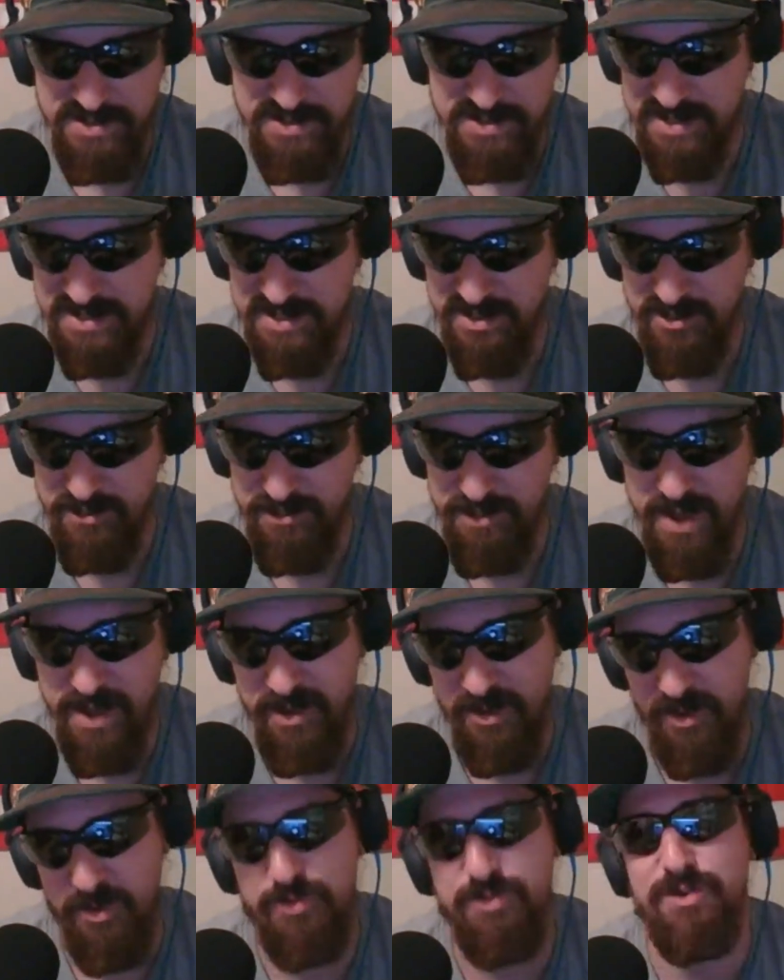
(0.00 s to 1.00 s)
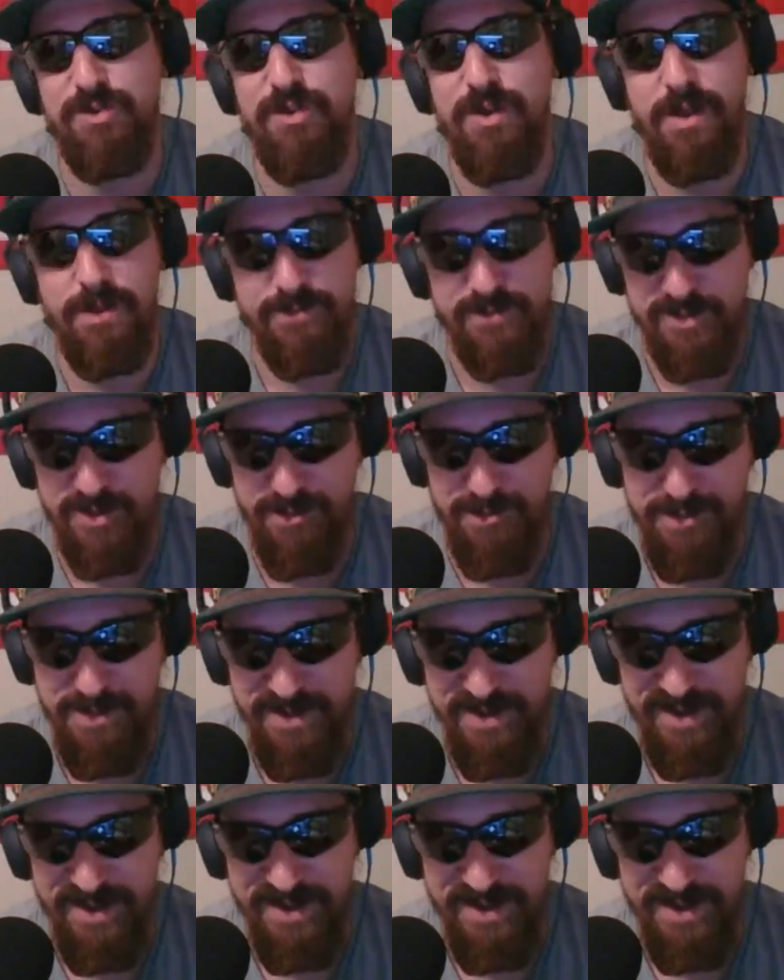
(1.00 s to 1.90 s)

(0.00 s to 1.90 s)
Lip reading: that they still make Golden Grams. To be